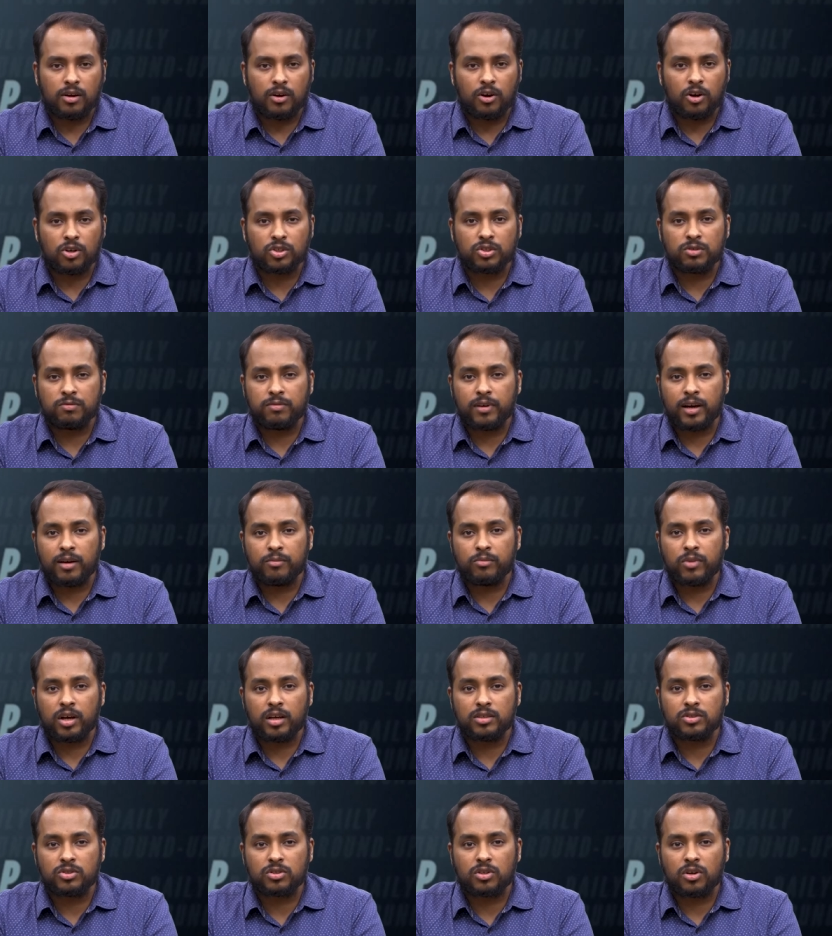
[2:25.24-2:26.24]
Oxfam
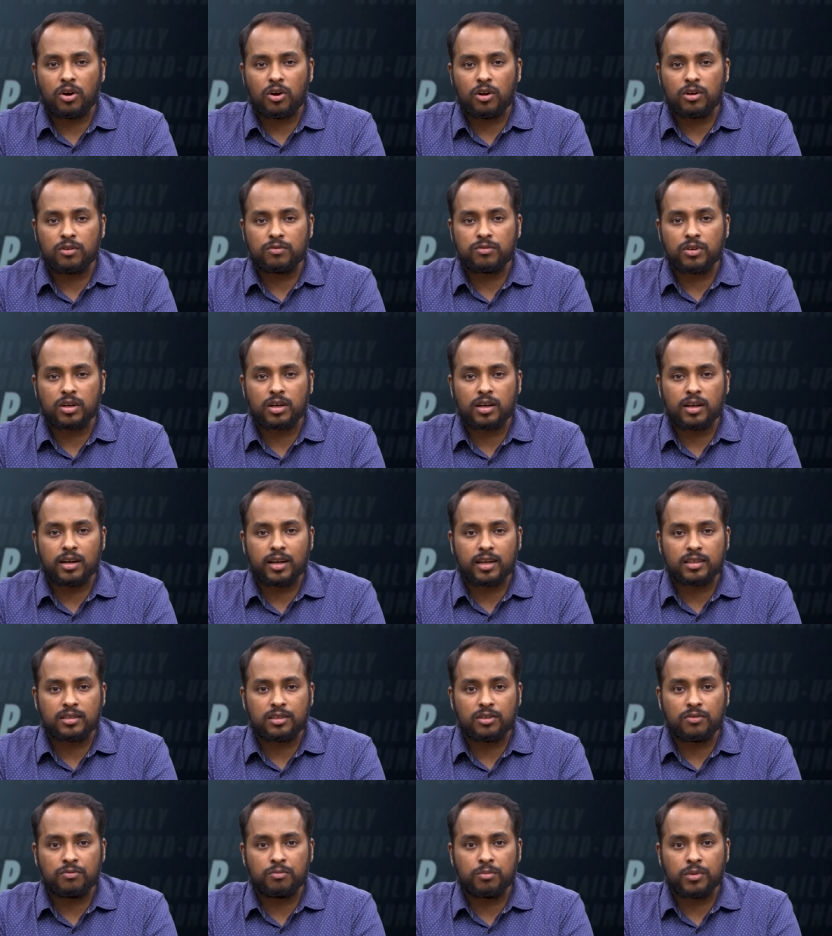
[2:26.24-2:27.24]
has called for
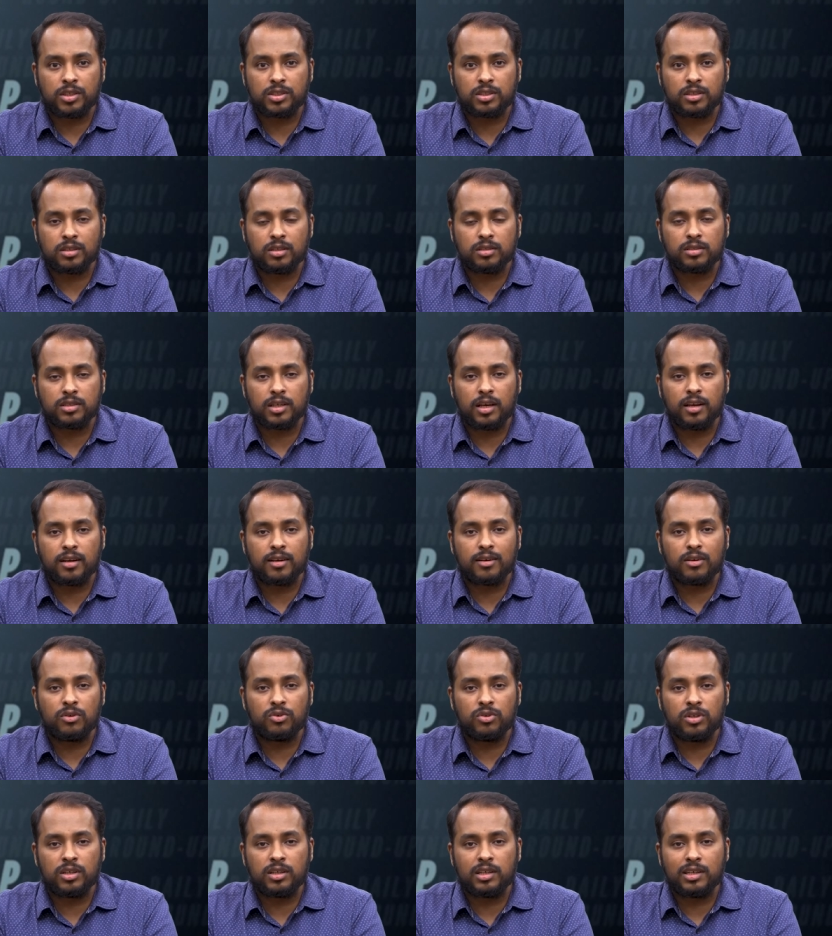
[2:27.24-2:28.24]
collective measures
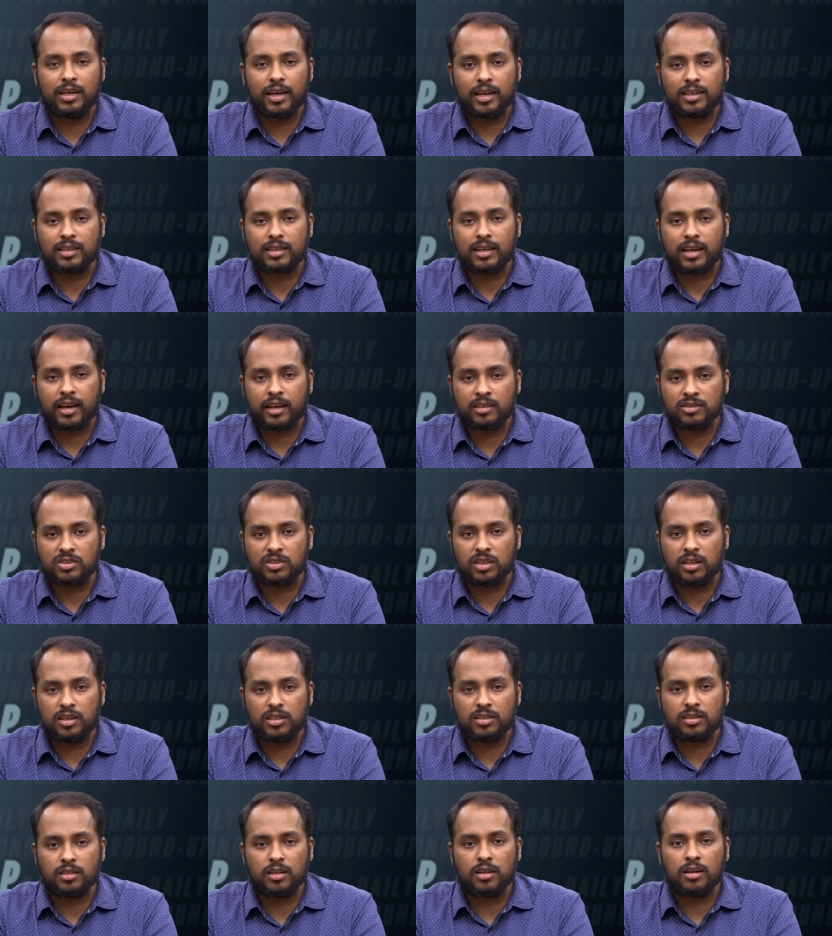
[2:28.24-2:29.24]
including debt
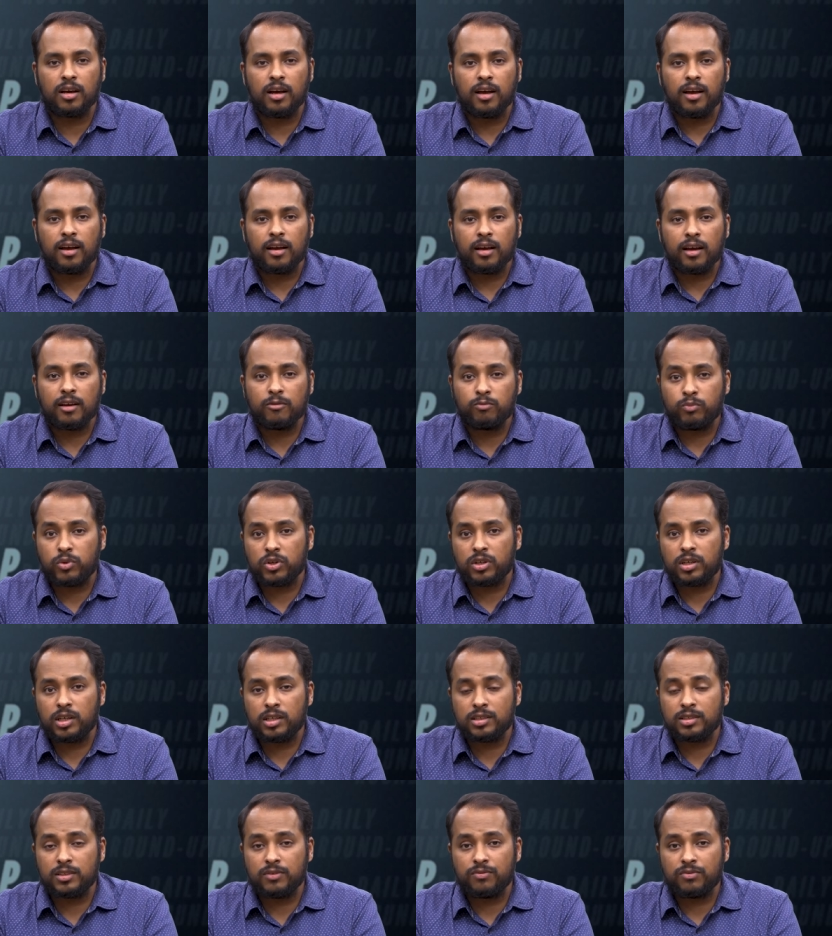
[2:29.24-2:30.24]
cancellation and
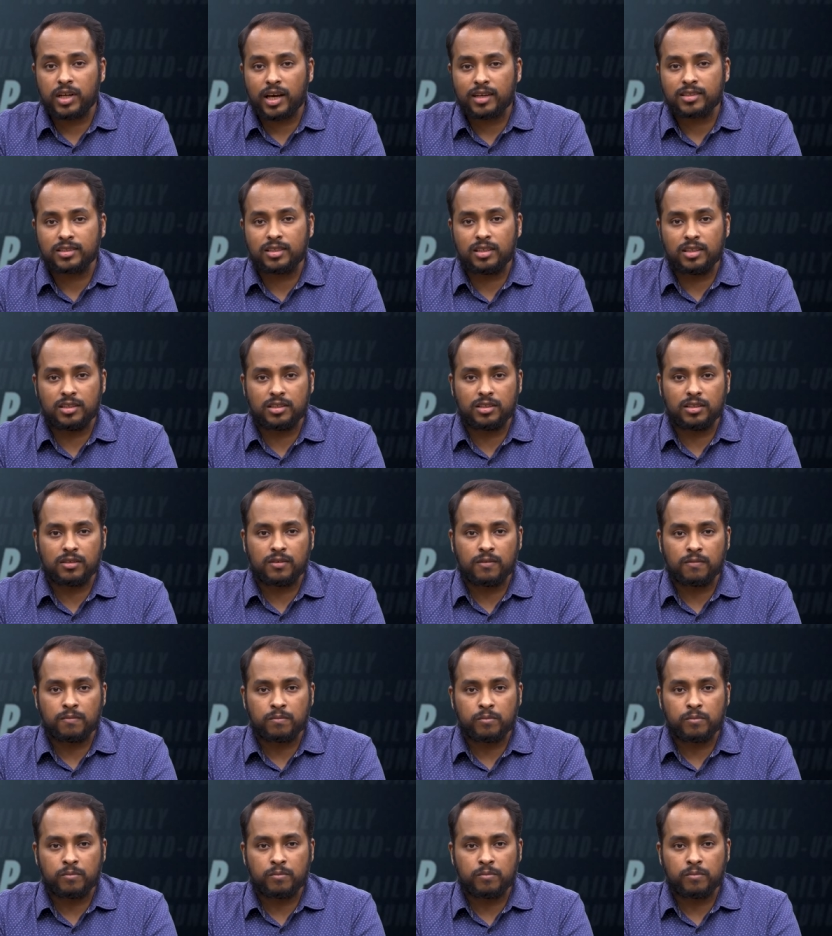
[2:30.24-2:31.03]
progressive taxation.